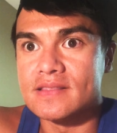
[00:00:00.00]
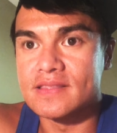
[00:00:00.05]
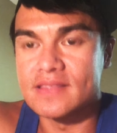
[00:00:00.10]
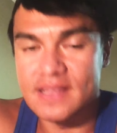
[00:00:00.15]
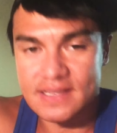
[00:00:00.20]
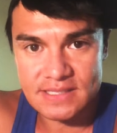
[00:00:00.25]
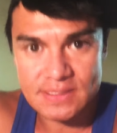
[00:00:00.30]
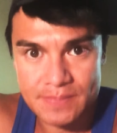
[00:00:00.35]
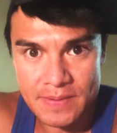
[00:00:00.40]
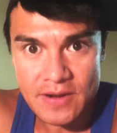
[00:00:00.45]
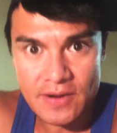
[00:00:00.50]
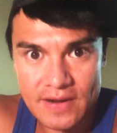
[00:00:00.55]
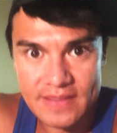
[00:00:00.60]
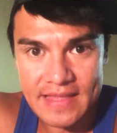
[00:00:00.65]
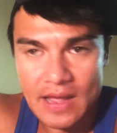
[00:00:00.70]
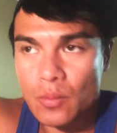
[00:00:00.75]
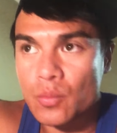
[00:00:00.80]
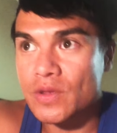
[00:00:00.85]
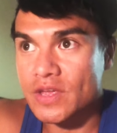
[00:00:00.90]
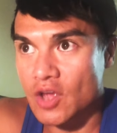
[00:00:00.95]
the spirit
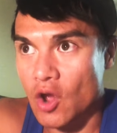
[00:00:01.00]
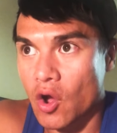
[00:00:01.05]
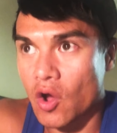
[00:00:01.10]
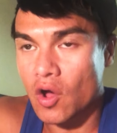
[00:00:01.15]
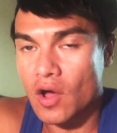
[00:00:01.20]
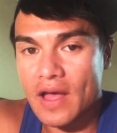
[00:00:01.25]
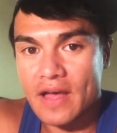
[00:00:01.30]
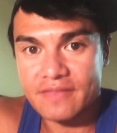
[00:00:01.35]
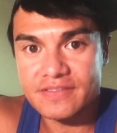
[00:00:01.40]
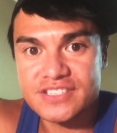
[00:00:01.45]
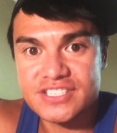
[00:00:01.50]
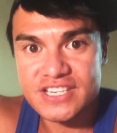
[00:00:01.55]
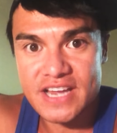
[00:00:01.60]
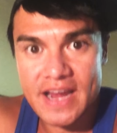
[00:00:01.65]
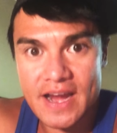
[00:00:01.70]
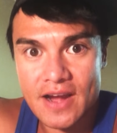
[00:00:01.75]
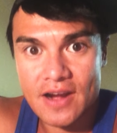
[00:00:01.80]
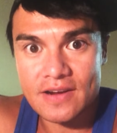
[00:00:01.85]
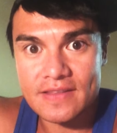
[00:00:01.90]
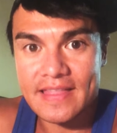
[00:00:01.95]
that we all have
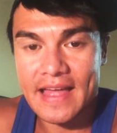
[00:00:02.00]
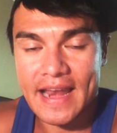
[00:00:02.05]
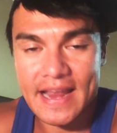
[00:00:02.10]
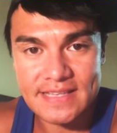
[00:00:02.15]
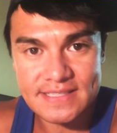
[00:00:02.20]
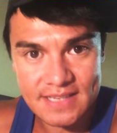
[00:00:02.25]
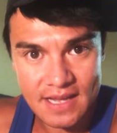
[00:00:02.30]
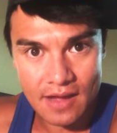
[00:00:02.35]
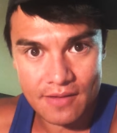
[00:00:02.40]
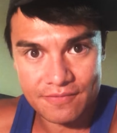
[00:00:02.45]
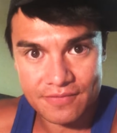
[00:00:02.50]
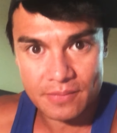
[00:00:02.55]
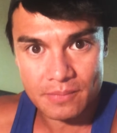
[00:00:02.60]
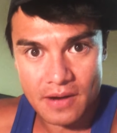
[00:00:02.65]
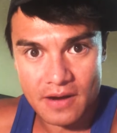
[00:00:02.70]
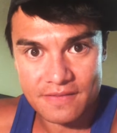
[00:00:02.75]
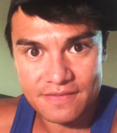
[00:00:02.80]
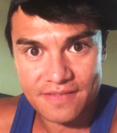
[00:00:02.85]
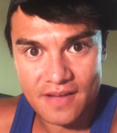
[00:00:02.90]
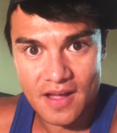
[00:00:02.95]
shared that has come from
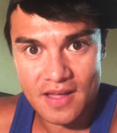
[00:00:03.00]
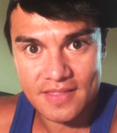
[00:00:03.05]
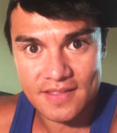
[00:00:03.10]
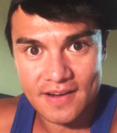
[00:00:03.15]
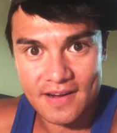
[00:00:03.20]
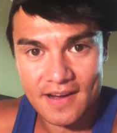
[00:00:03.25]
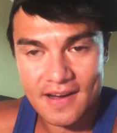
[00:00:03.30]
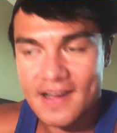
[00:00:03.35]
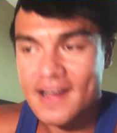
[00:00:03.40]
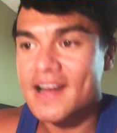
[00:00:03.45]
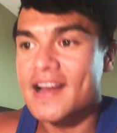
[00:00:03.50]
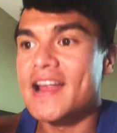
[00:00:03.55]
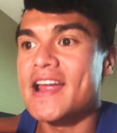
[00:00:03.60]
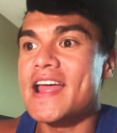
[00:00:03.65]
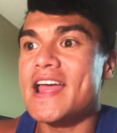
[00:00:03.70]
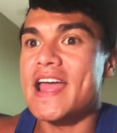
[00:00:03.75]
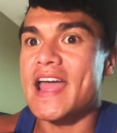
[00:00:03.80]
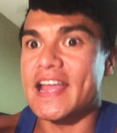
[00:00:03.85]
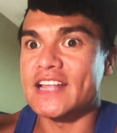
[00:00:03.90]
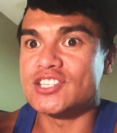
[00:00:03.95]
our Father,
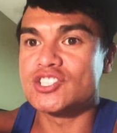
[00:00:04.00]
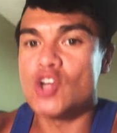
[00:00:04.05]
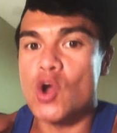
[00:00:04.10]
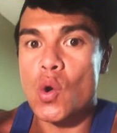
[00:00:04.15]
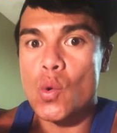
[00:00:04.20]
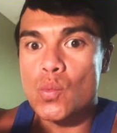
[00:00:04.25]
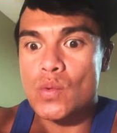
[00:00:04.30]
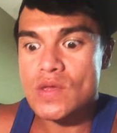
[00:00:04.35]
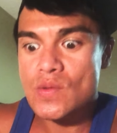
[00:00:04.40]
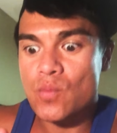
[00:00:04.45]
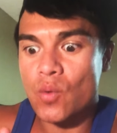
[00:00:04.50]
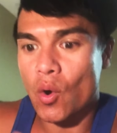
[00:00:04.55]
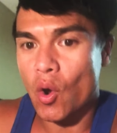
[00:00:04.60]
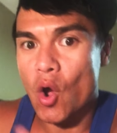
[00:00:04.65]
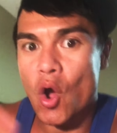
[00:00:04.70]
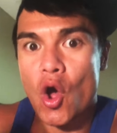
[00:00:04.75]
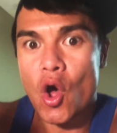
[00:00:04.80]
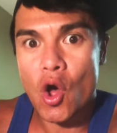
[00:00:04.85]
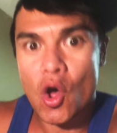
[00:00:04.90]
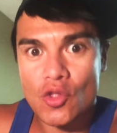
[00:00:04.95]
and so we will
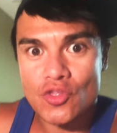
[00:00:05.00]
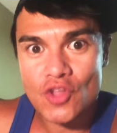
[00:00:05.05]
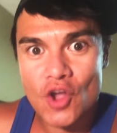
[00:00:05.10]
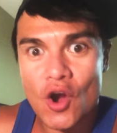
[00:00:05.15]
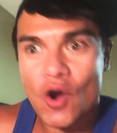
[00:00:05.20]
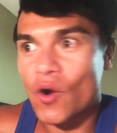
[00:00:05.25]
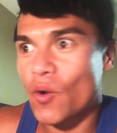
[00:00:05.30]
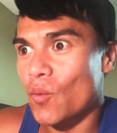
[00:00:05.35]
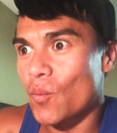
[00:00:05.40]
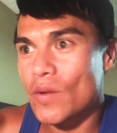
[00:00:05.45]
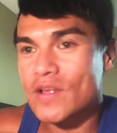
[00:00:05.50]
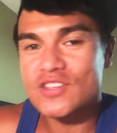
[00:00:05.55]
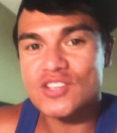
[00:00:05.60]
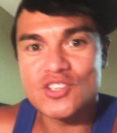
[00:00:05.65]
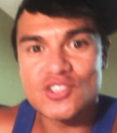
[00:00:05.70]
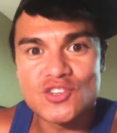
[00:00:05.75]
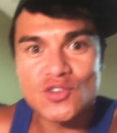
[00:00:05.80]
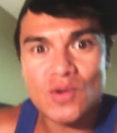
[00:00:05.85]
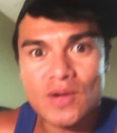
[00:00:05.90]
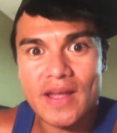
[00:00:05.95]
all know when to
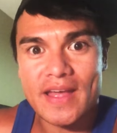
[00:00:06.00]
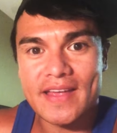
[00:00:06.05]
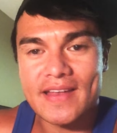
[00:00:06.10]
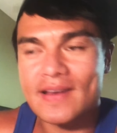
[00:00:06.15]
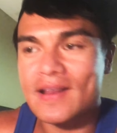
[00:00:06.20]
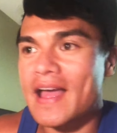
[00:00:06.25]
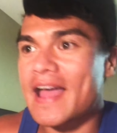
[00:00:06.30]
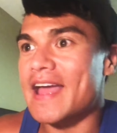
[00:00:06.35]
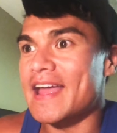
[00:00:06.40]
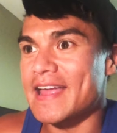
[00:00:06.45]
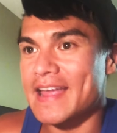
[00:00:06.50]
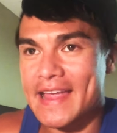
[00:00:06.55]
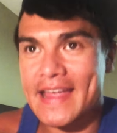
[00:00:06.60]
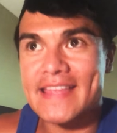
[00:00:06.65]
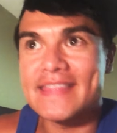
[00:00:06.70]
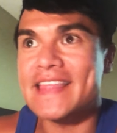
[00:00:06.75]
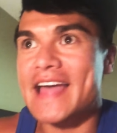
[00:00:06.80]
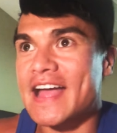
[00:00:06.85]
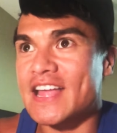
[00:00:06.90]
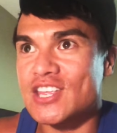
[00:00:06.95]
do it
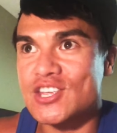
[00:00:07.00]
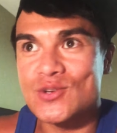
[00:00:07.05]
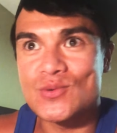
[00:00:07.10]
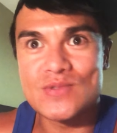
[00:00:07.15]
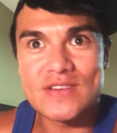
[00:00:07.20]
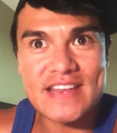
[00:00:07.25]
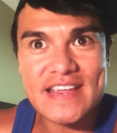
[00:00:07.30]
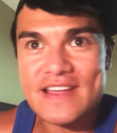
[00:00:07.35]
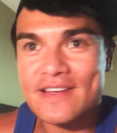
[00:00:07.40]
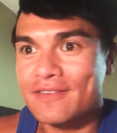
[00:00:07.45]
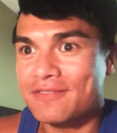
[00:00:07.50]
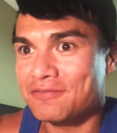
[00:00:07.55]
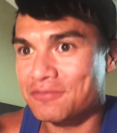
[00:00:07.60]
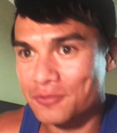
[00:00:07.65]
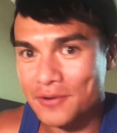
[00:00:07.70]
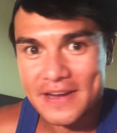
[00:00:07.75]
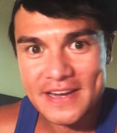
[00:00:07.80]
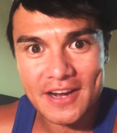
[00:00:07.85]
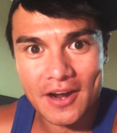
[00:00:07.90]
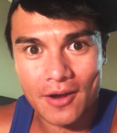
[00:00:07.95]
in that unique
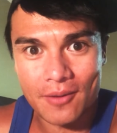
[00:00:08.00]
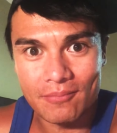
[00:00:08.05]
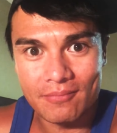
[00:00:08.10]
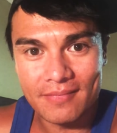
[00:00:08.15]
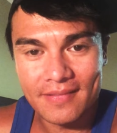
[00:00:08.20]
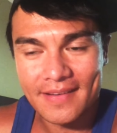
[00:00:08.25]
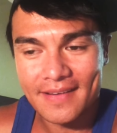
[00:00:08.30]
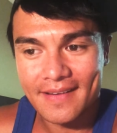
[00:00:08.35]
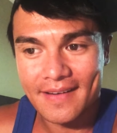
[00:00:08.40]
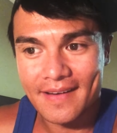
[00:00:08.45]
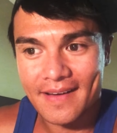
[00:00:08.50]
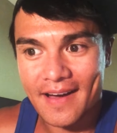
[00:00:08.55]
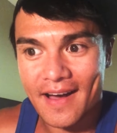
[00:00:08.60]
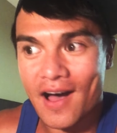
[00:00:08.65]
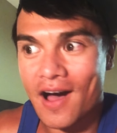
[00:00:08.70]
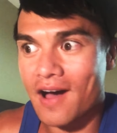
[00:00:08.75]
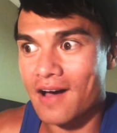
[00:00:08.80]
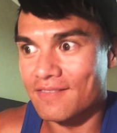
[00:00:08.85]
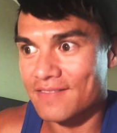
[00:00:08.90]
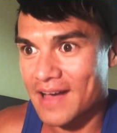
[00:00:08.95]
freedom
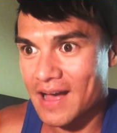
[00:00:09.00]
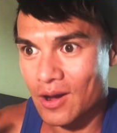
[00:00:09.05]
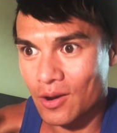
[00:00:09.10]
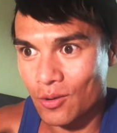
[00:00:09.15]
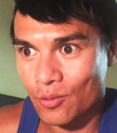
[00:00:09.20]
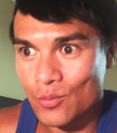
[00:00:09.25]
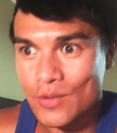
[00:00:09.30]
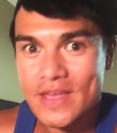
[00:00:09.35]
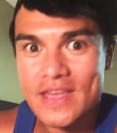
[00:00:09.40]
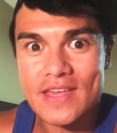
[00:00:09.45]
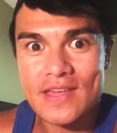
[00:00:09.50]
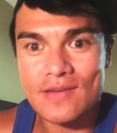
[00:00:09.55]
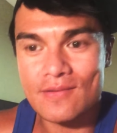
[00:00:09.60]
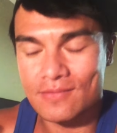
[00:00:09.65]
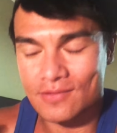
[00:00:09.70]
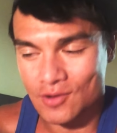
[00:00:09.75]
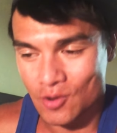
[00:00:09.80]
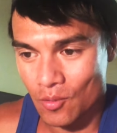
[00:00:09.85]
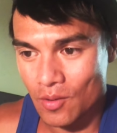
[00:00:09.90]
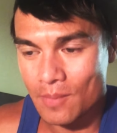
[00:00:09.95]
of how we
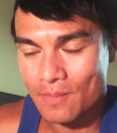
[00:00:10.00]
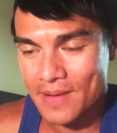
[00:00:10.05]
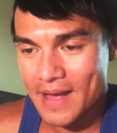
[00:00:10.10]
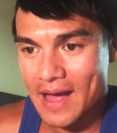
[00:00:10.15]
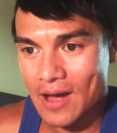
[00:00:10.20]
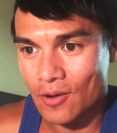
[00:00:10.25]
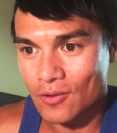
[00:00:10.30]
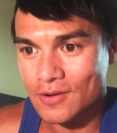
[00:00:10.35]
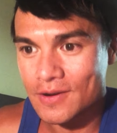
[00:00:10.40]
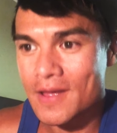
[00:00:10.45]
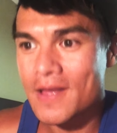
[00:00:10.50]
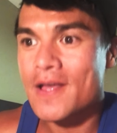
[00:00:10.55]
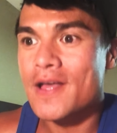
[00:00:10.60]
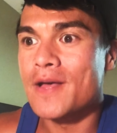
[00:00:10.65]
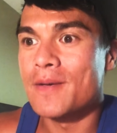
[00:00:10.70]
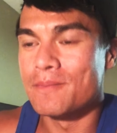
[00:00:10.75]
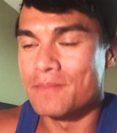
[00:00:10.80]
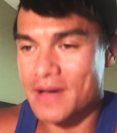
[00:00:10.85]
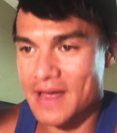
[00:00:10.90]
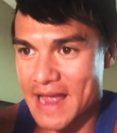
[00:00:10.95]
go about.
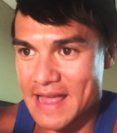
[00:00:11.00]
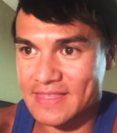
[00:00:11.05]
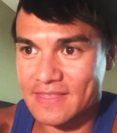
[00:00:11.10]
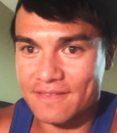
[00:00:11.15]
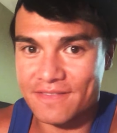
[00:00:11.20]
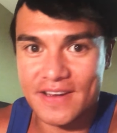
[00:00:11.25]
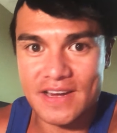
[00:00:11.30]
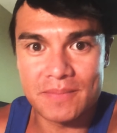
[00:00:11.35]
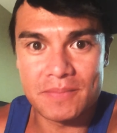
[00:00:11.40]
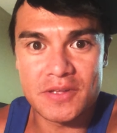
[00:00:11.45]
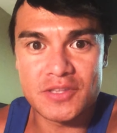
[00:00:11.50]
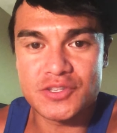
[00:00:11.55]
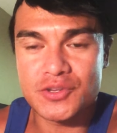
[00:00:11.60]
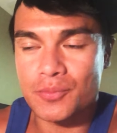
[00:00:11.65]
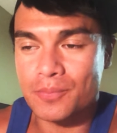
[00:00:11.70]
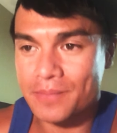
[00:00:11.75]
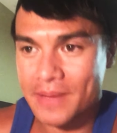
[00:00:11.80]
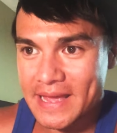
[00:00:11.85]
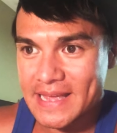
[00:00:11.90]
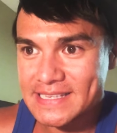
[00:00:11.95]
But at the fundamental
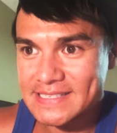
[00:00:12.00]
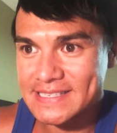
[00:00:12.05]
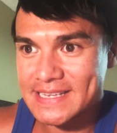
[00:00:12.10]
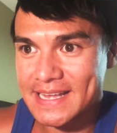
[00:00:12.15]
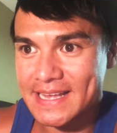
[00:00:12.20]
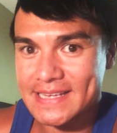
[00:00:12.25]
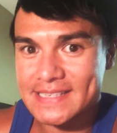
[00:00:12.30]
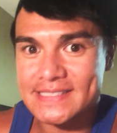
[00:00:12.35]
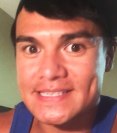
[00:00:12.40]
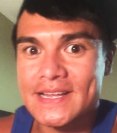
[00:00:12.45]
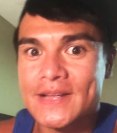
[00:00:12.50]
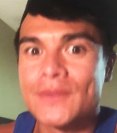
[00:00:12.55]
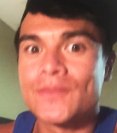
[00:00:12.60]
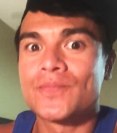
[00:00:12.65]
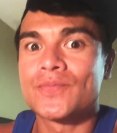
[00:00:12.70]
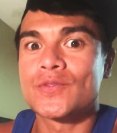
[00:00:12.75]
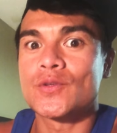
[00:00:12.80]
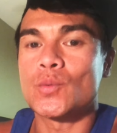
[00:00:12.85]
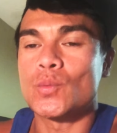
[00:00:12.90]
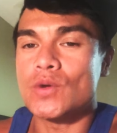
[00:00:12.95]
basis,
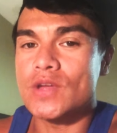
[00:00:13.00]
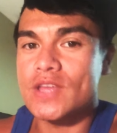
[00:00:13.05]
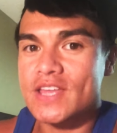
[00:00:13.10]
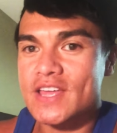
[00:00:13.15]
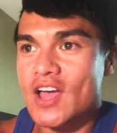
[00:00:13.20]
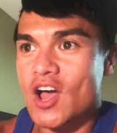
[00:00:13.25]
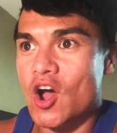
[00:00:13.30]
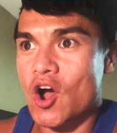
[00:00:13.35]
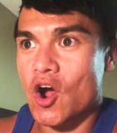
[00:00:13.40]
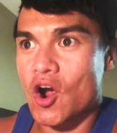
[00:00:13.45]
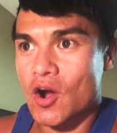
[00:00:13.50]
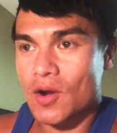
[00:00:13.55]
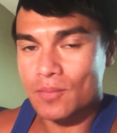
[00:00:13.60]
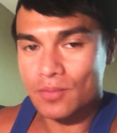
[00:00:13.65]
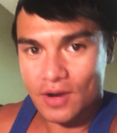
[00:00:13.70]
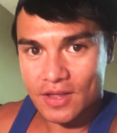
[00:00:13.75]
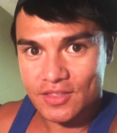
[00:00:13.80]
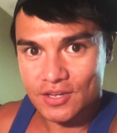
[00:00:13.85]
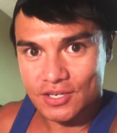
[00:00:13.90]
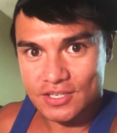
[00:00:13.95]
we are
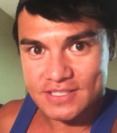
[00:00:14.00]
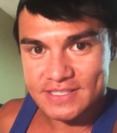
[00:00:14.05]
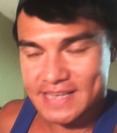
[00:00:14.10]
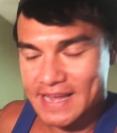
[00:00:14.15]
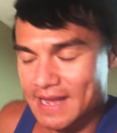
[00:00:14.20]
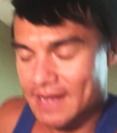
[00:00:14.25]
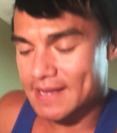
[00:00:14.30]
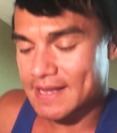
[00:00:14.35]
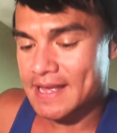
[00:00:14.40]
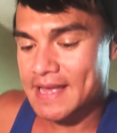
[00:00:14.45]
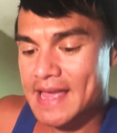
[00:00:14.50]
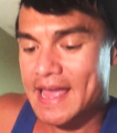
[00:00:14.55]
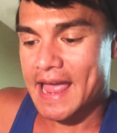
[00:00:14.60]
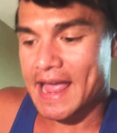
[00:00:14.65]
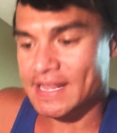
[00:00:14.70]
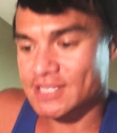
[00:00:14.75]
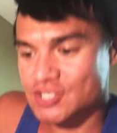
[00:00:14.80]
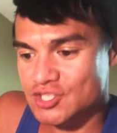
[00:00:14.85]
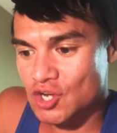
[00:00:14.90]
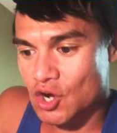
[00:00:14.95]
brothers, yeah?
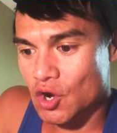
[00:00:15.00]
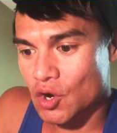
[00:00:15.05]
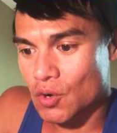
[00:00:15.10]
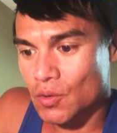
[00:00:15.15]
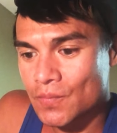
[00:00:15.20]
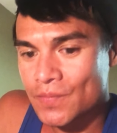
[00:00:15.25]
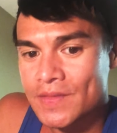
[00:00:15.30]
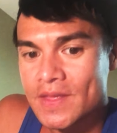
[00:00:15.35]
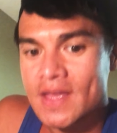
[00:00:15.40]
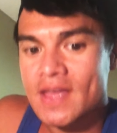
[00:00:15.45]
And so,